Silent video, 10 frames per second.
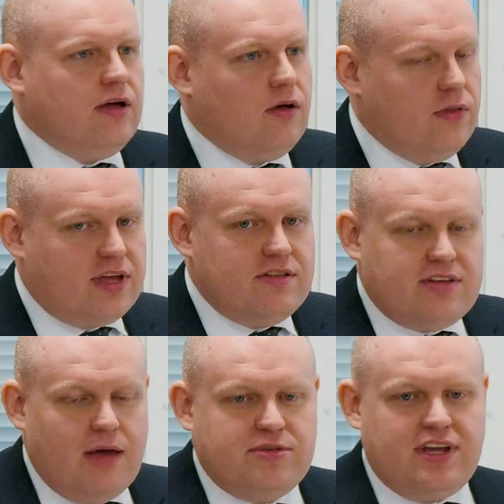or the
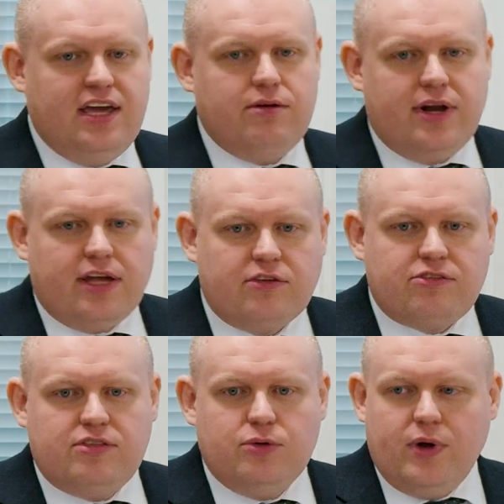contempt
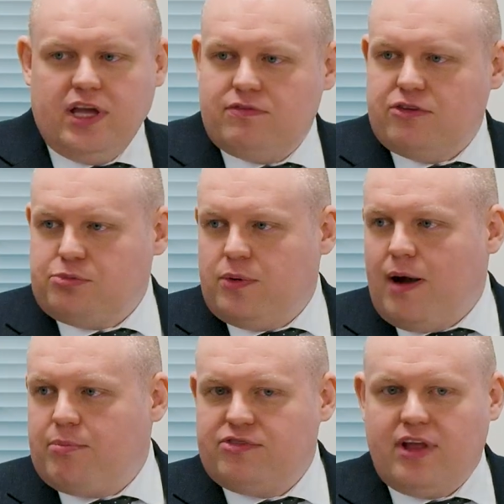hearings, the Weavers were
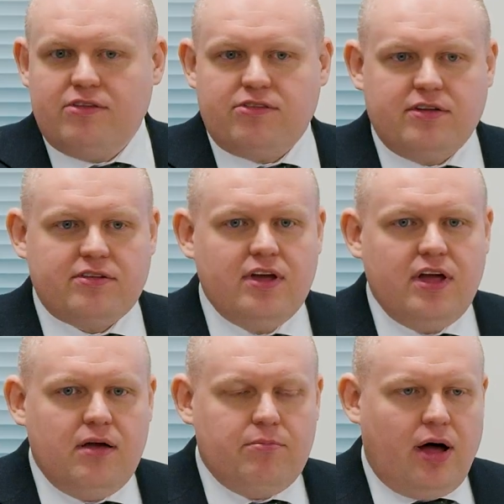represented
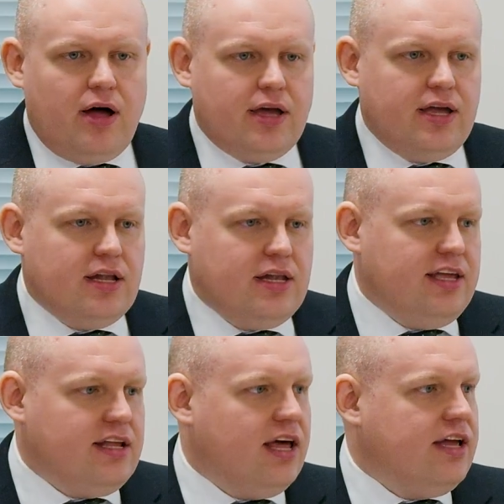by
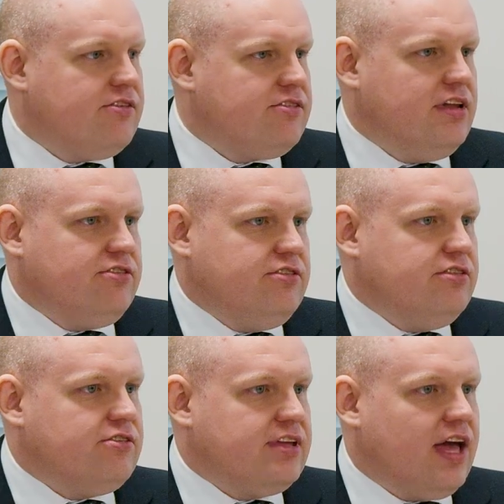legal aid
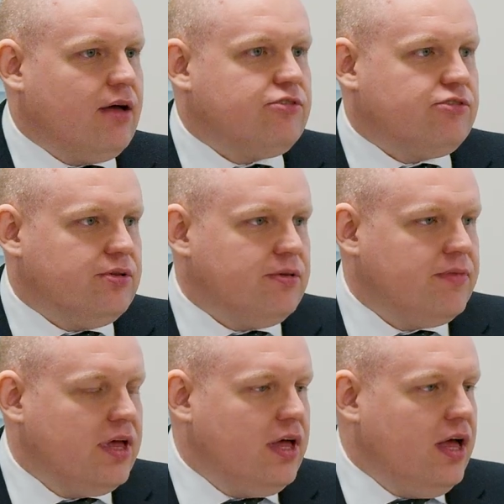solicitors and counsel.
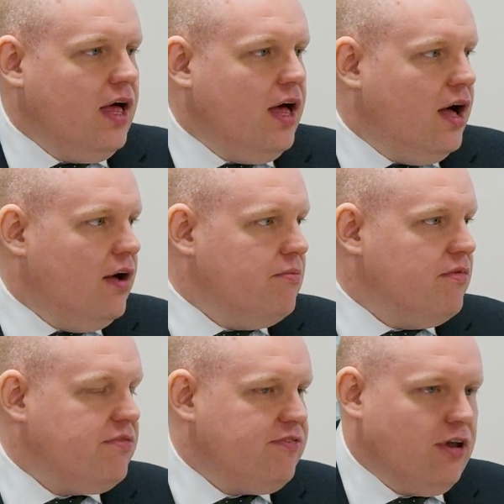
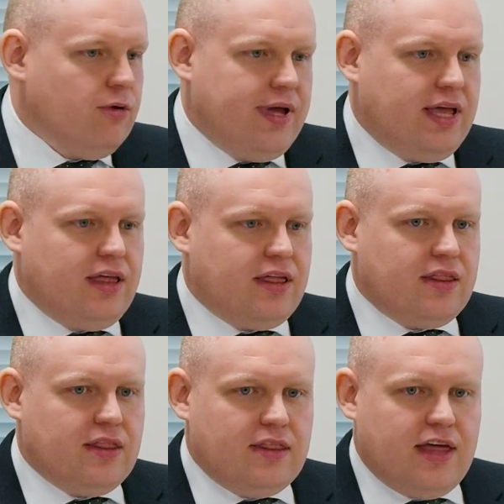Following
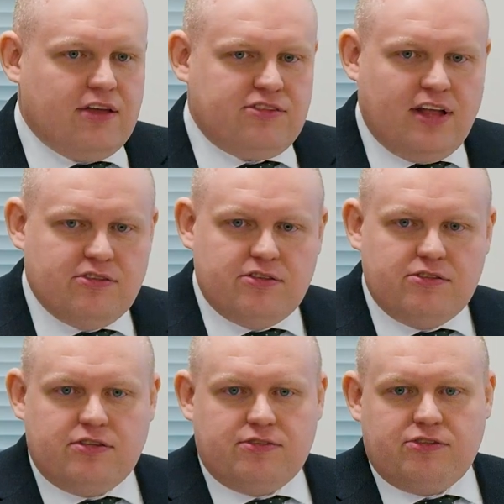their
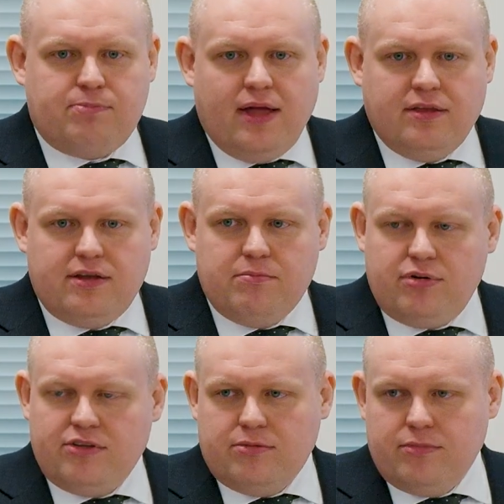sentence of suspended
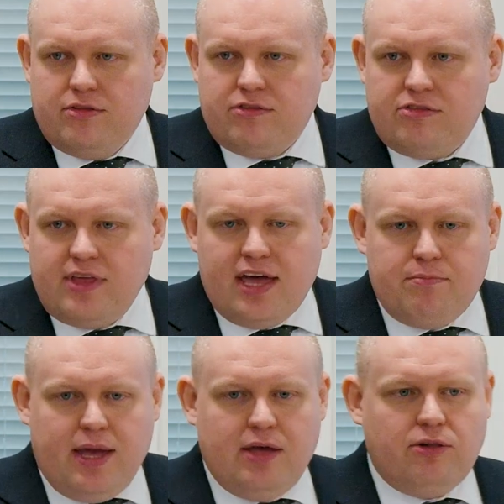imprisonment, they
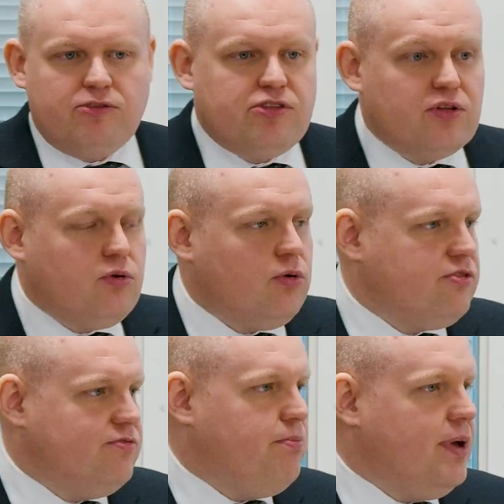appealed to the
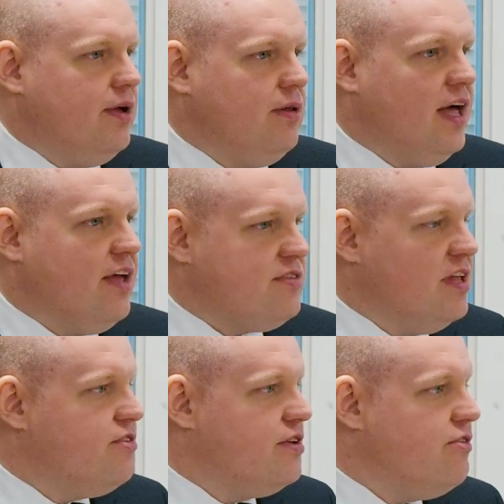Court of Appeal as
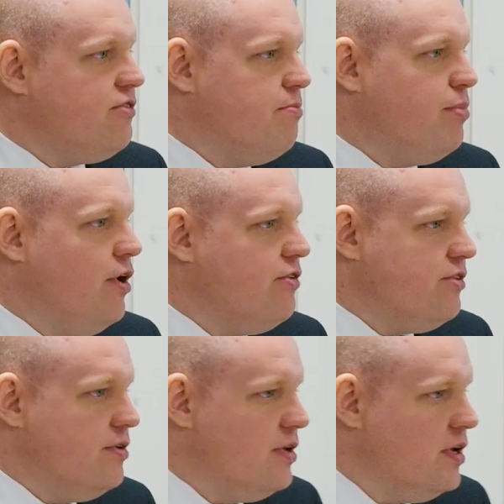litigants in
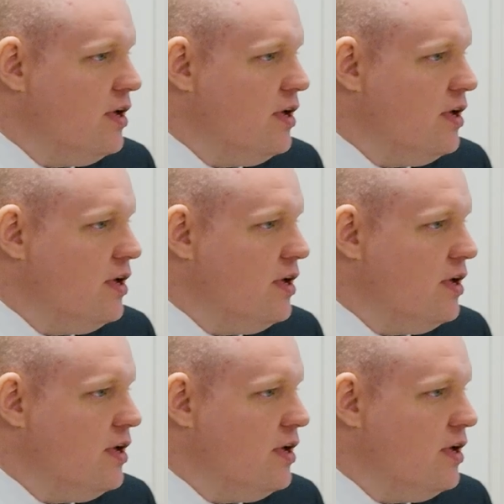person.